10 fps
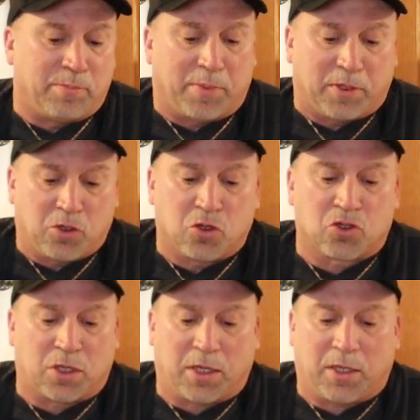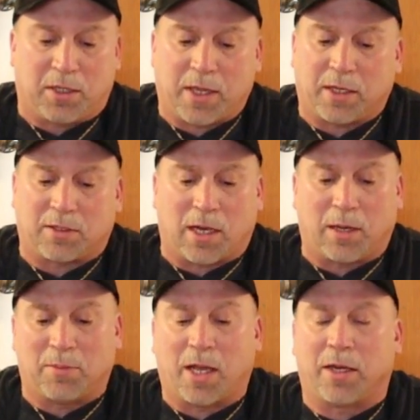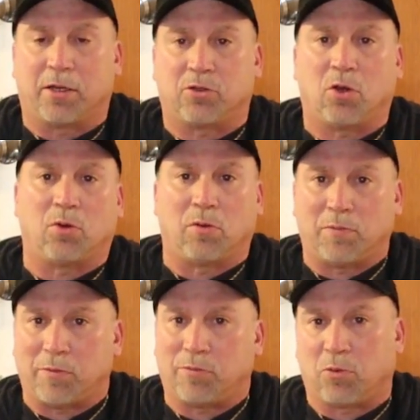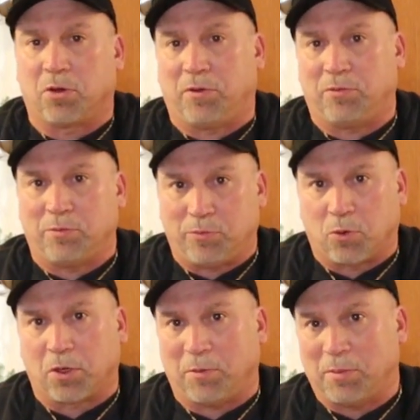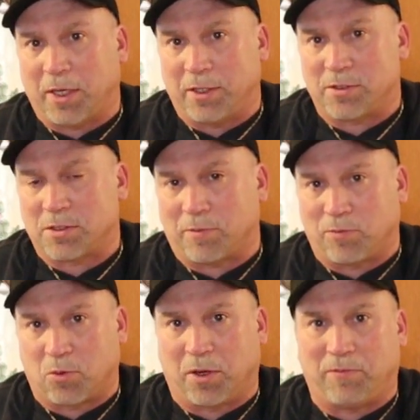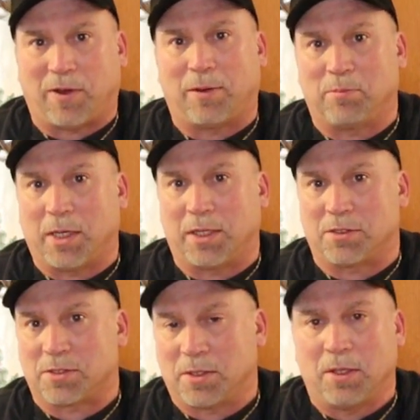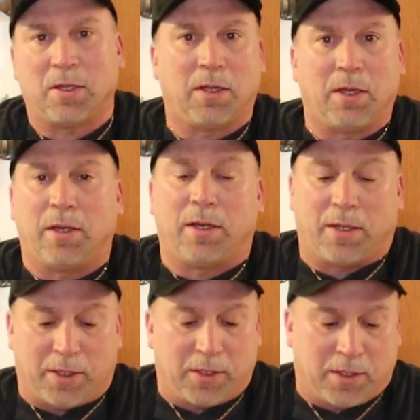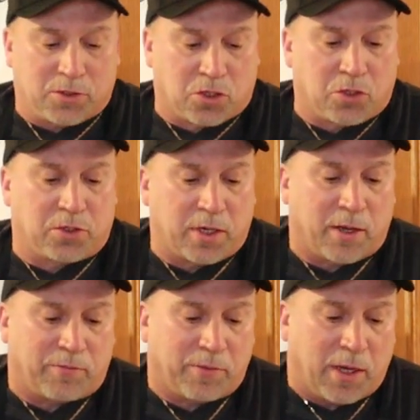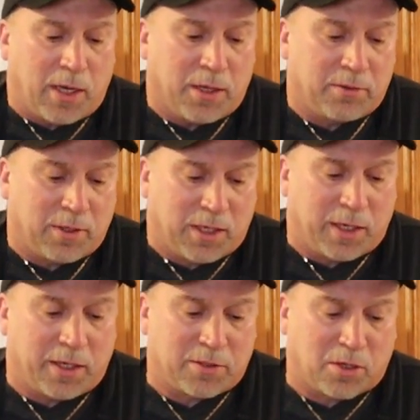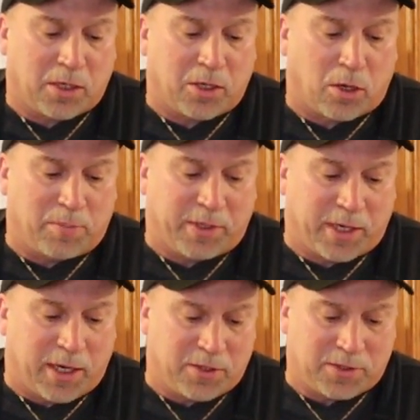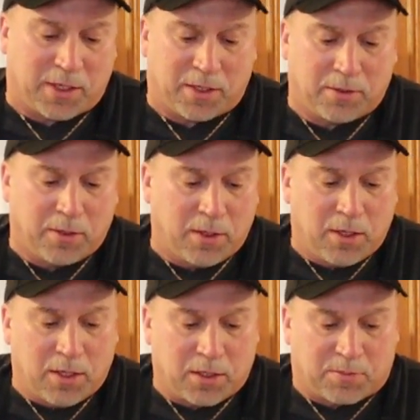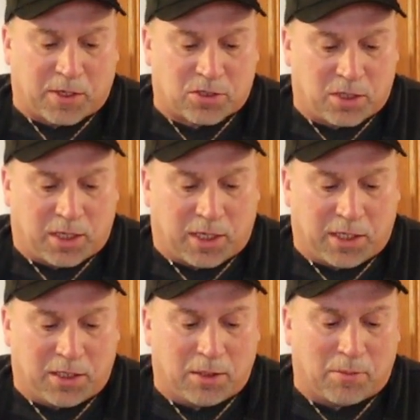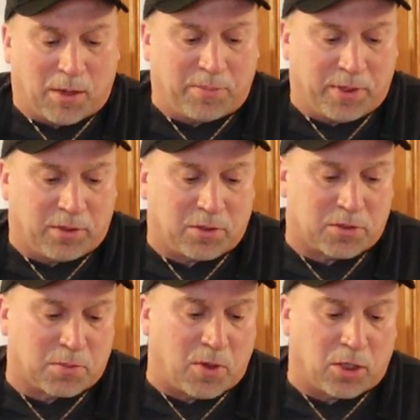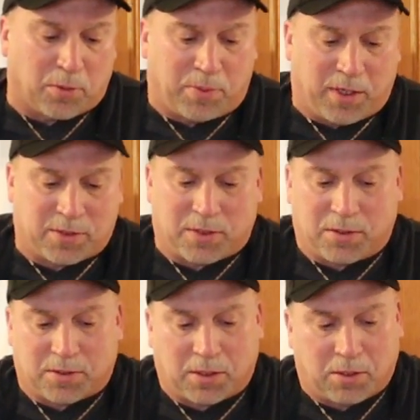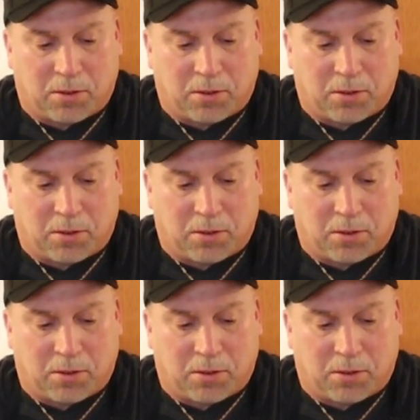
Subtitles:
But usually in that timeline, a total of 40 minutes to 45 minutes is good enough to get our potatoes done, especially cutting them up into smaller pieces.